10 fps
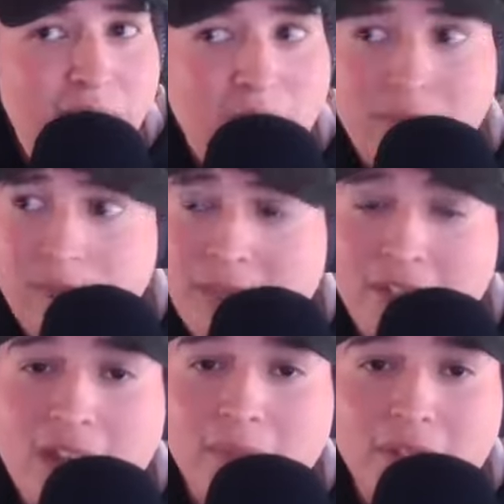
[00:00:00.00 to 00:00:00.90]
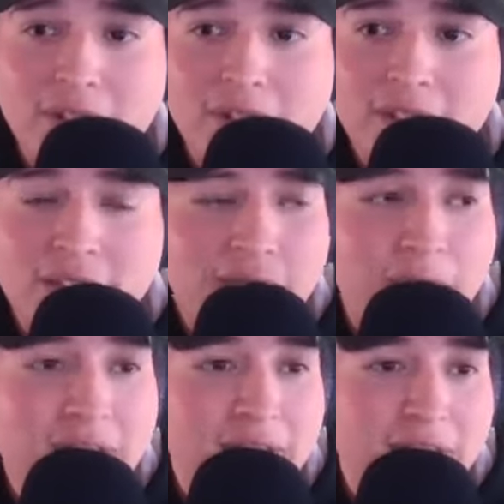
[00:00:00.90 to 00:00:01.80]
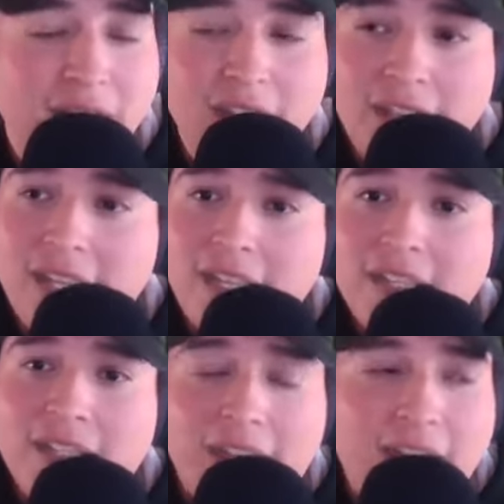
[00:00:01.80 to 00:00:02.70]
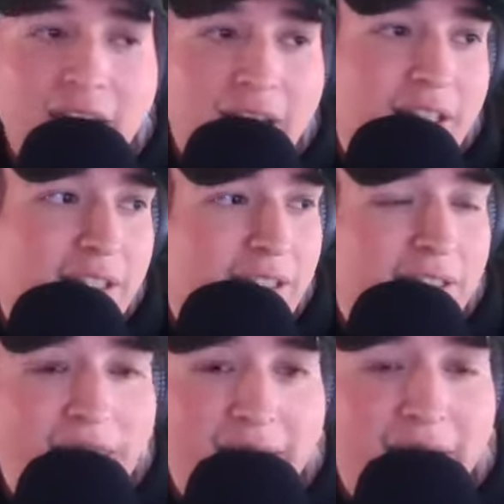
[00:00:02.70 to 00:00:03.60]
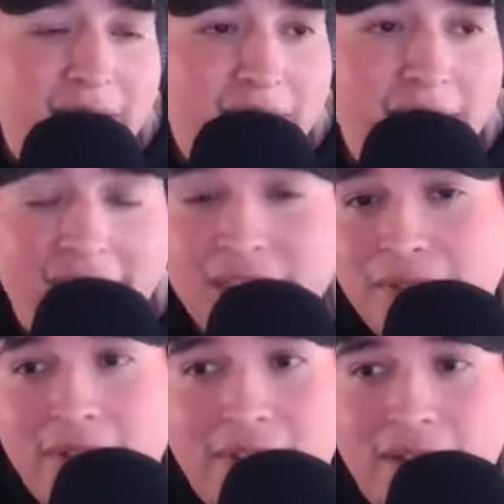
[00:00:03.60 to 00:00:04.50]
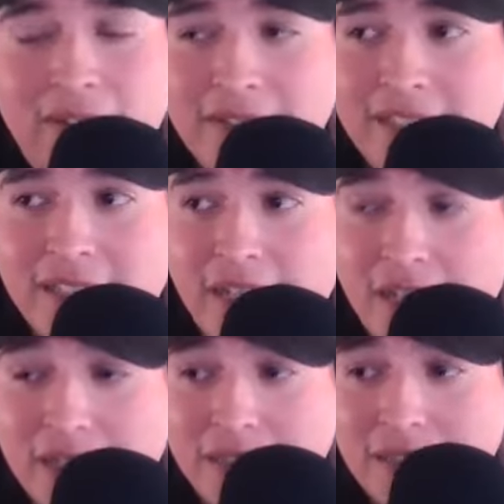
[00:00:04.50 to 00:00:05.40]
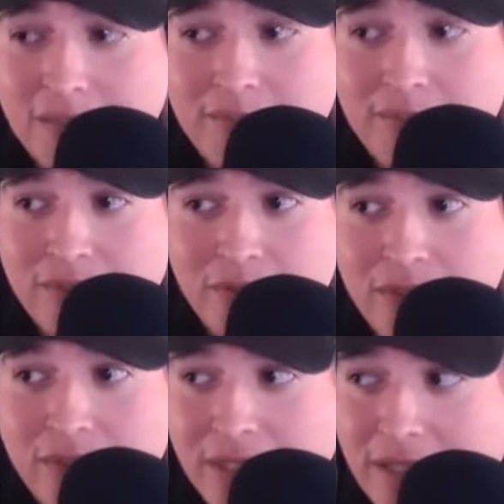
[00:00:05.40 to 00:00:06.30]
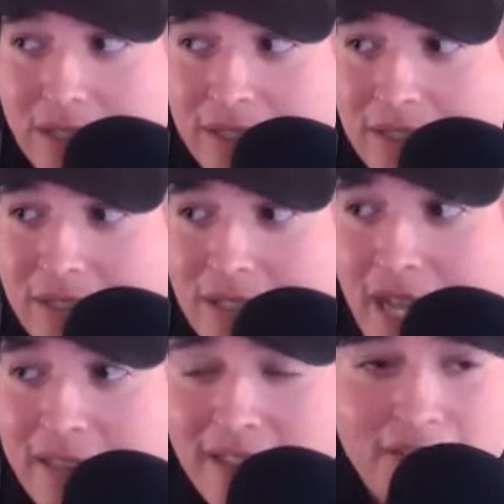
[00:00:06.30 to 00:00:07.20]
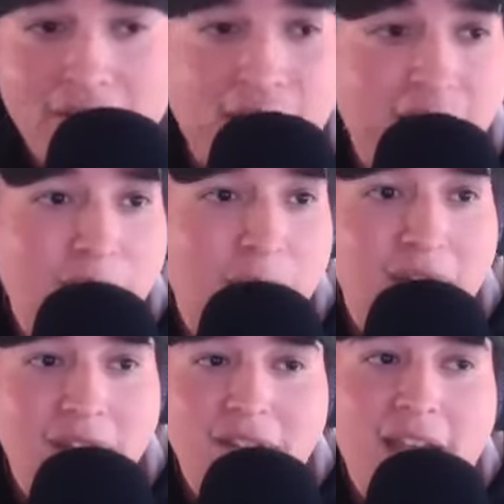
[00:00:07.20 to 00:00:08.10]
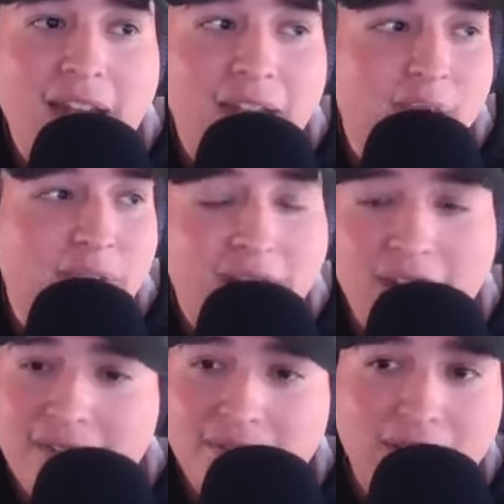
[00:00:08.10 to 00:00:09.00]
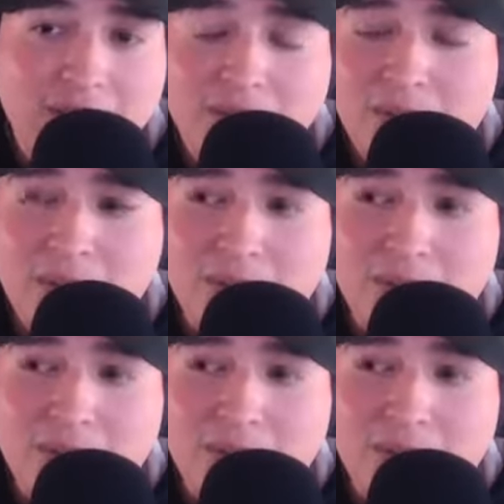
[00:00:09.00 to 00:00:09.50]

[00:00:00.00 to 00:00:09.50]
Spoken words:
my grandmother, especially, like they get into it, obviously, like we were Catholic growing up and you had to be like super